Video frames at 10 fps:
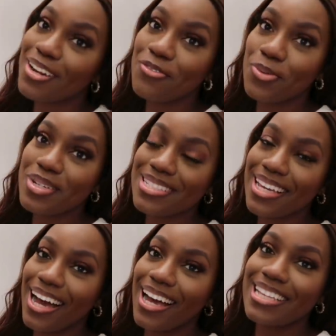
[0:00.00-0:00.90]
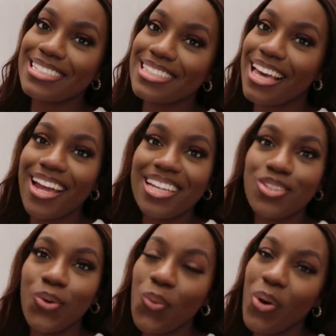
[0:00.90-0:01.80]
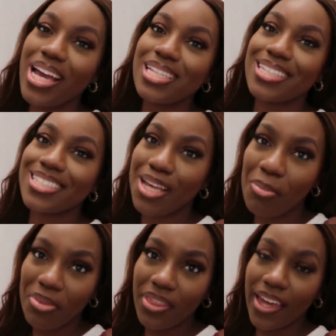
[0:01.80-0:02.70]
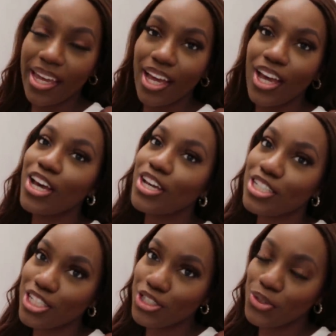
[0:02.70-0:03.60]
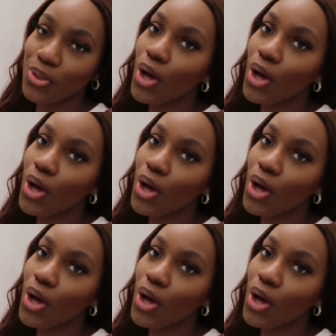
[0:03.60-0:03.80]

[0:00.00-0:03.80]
influencer, guys, there is always something to do.